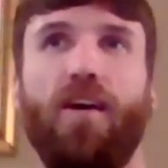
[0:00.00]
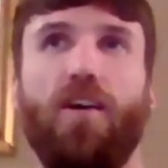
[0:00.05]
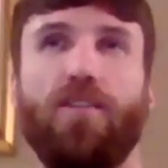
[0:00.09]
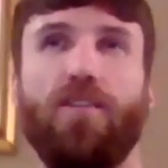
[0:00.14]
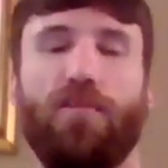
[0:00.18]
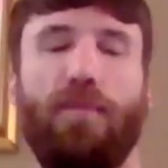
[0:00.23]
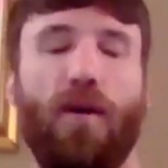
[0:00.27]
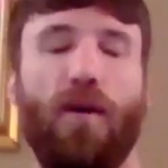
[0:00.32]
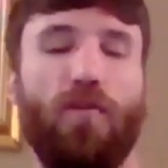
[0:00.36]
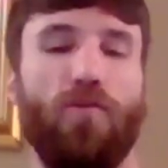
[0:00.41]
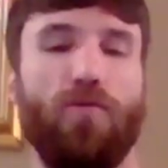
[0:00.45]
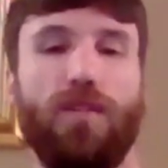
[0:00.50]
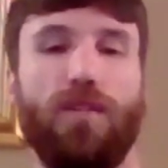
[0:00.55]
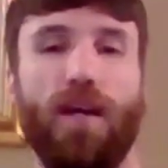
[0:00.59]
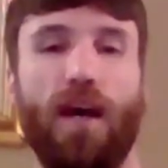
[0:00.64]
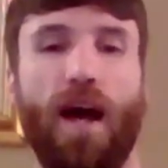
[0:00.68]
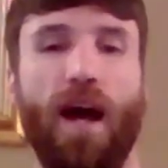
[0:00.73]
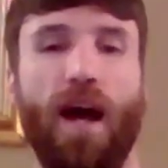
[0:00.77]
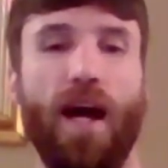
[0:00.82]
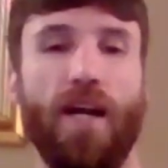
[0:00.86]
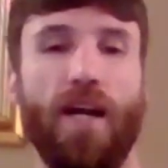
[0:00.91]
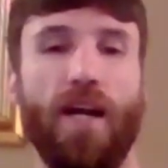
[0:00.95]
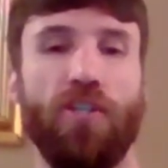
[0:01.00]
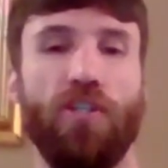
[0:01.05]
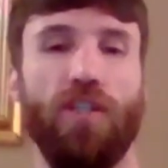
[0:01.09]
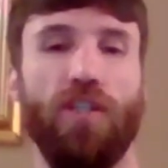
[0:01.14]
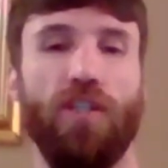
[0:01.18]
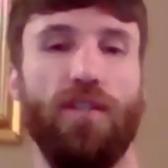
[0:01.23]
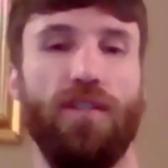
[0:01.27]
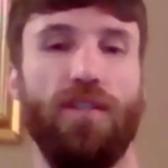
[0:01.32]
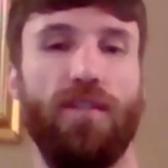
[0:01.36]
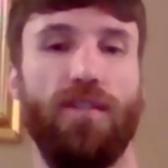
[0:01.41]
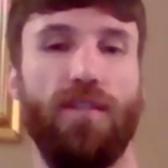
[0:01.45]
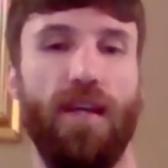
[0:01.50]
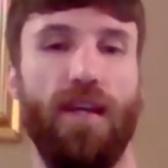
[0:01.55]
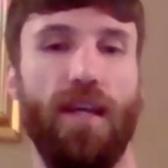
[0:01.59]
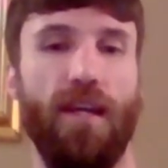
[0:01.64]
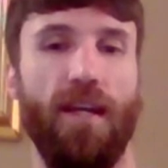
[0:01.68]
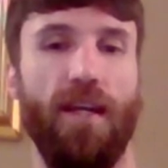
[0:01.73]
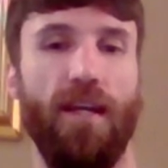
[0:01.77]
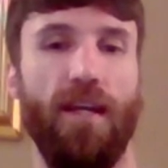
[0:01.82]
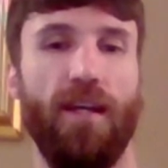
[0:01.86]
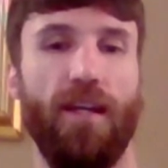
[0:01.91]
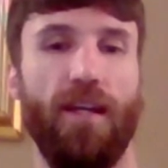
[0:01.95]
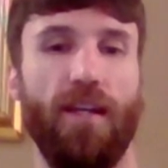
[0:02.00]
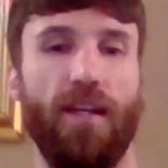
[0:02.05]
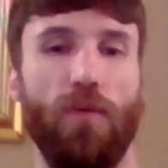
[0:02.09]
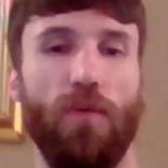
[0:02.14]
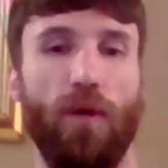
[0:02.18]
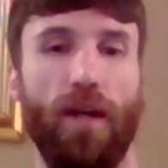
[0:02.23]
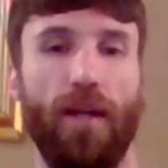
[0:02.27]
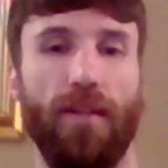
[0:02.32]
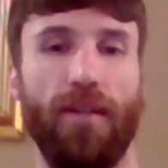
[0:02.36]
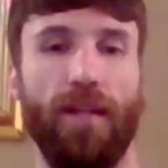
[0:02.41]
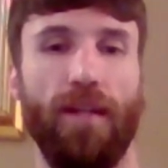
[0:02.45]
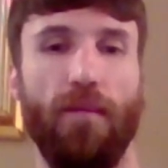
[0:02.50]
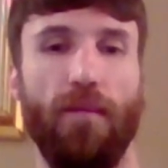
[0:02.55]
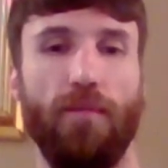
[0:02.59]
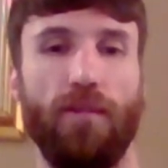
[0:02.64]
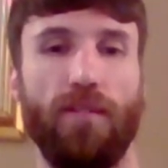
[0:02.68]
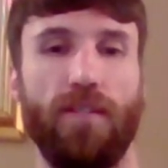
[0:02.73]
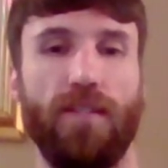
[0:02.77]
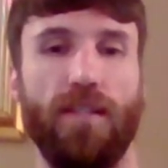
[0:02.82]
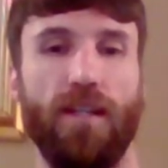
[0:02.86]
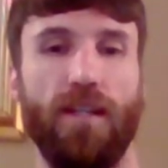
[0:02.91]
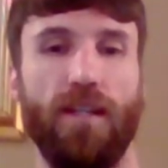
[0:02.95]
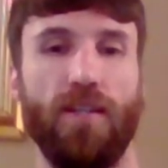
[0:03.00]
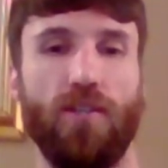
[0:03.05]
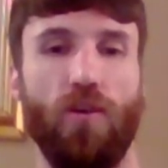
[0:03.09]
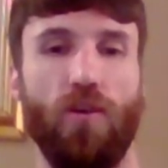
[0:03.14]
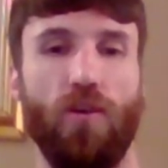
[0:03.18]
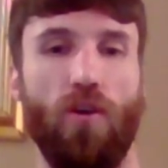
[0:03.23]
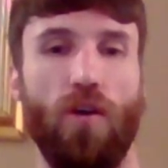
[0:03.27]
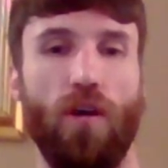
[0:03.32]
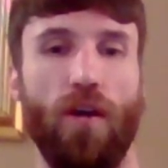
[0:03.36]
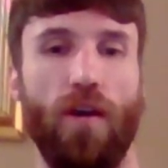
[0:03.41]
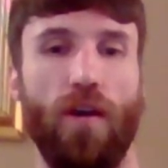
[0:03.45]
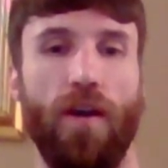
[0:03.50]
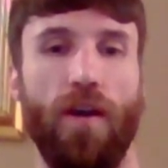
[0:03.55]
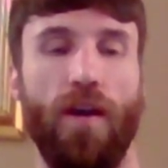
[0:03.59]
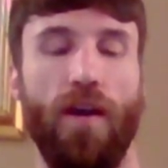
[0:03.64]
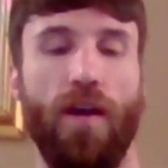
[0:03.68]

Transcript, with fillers: suppose, Argentina, you weren't able to see the score.